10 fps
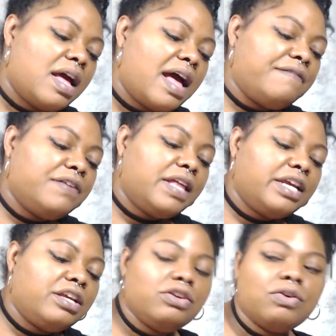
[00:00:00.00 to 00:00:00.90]
I feel
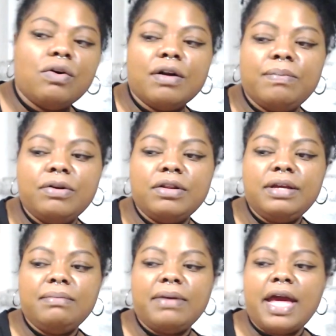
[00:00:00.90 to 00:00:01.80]
like you're
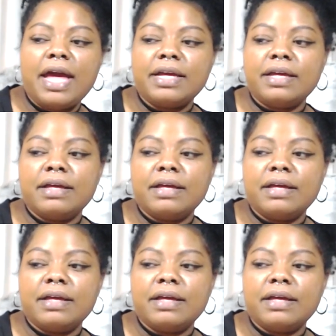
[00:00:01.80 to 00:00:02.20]
pulling back